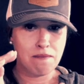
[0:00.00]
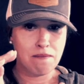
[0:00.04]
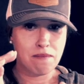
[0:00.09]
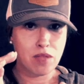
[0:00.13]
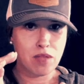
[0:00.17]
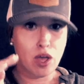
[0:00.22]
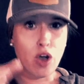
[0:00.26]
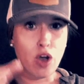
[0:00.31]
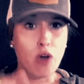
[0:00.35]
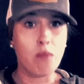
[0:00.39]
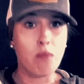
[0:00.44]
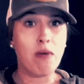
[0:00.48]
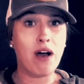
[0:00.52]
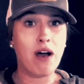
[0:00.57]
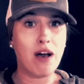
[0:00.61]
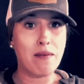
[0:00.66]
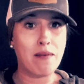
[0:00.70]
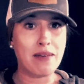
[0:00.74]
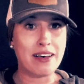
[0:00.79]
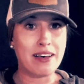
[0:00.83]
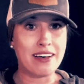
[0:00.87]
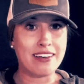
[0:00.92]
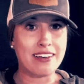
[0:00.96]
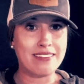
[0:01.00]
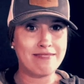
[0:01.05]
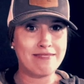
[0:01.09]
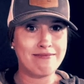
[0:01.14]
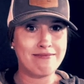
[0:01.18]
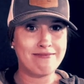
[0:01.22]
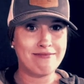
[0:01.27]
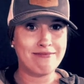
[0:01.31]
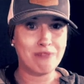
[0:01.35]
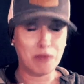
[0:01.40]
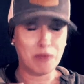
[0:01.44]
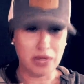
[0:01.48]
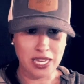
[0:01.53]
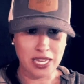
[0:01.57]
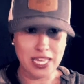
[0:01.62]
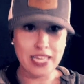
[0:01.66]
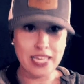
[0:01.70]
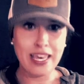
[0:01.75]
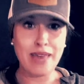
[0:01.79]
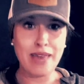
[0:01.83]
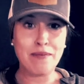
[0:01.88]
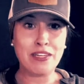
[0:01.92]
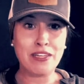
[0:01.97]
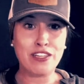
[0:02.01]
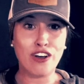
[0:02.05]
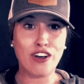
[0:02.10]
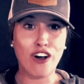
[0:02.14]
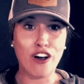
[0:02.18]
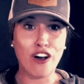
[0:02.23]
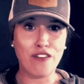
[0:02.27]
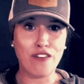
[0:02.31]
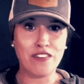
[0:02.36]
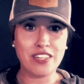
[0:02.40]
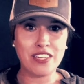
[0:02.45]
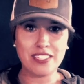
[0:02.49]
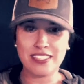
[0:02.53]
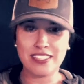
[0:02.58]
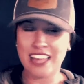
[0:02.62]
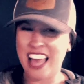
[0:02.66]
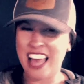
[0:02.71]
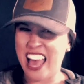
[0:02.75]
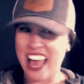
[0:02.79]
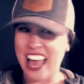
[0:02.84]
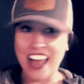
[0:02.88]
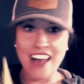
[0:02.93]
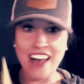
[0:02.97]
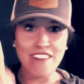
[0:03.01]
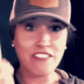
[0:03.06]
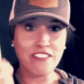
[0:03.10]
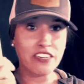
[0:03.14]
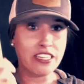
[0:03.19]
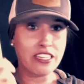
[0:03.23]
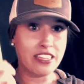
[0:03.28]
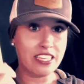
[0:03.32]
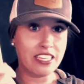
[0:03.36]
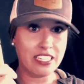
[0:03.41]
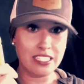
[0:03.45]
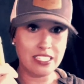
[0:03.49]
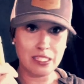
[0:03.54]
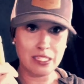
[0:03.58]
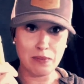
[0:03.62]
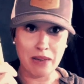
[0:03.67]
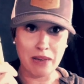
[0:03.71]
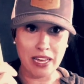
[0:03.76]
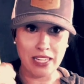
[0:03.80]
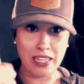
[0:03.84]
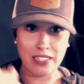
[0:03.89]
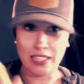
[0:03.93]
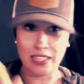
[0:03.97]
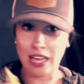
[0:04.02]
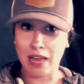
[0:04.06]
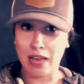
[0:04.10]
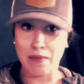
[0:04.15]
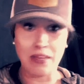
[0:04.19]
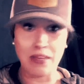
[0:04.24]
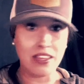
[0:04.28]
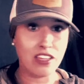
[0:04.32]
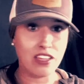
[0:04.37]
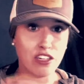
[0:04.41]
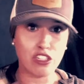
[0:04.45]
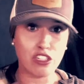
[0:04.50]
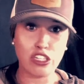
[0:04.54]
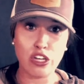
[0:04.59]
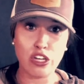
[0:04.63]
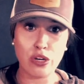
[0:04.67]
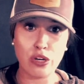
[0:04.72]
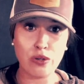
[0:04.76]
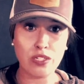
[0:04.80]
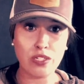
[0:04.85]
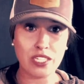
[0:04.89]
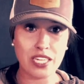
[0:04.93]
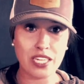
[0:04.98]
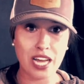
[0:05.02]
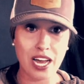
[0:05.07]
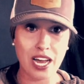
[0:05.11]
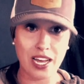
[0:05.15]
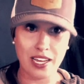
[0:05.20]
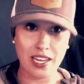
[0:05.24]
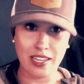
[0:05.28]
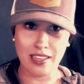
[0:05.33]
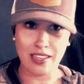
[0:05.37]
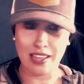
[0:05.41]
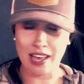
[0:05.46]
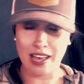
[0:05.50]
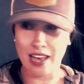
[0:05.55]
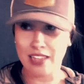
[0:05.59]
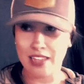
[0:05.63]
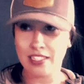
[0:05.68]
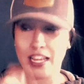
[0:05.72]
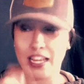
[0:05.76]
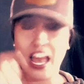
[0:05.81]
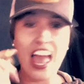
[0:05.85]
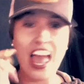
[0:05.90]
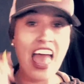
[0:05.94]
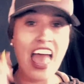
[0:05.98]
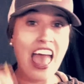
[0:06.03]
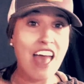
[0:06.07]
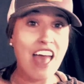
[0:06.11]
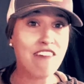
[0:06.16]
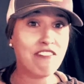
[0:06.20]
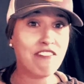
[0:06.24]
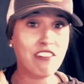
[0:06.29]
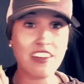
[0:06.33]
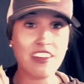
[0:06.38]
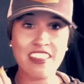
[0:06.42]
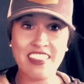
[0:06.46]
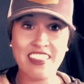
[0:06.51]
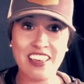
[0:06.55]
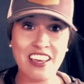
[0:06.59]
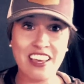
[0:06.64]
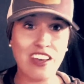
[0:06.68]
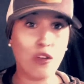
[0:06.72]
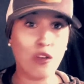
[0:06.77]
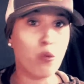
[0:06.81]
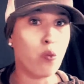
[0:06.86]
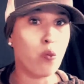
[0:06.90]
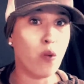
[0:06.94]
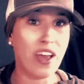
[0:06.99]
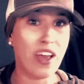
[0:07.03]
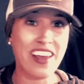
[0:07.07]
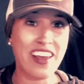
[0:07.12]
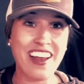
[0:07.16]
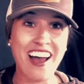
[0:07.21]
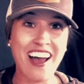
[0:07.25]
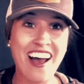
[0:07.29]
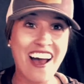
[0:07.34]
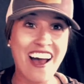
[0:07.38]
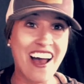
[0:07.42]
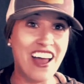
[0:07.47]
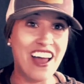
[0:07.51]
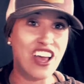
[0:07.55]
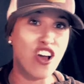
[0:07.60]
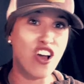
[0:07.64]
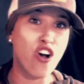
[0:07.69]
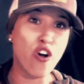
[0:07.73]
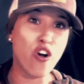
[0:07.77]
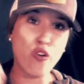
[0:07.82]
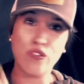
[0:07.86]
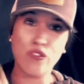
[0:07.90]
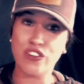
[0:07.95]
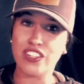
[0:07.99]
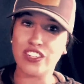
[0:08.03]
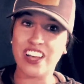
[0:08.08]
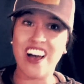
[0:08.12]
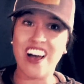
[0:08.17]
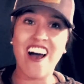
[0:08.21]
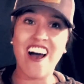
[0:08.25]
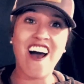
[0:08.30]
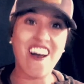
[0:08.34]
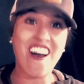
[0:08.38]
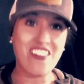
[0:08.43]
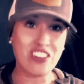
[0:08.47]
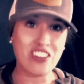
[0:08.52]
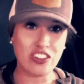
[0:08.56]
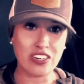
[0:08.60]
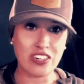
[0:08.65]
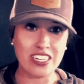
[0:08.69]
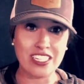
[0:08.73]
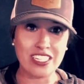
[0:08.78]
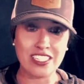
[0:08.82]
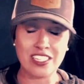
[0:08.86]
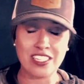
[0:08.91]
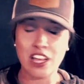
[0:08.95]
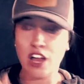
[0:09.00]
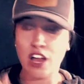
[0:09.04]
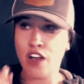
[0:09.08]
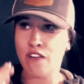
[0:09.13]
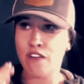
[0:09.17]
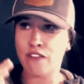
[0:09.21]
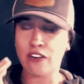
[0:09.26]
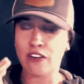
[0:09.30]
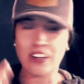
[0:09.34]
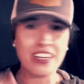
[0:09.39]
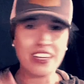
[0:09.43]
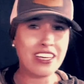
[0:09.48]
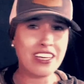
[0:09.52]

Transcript: Obama, when he came into office, everything spiked. I mean, there's no denying that. Everything went high, over the hundreds for